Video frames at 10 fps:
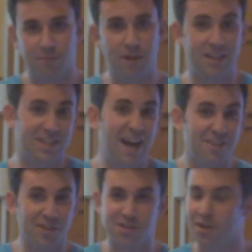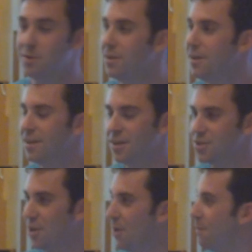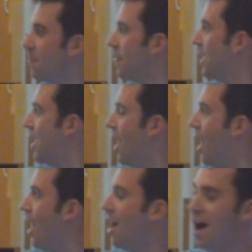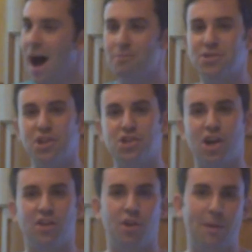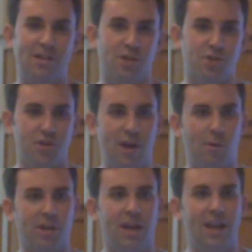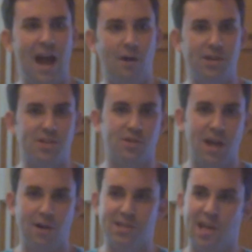At least I think so. So I'm just going to talk a little about social networking and how it's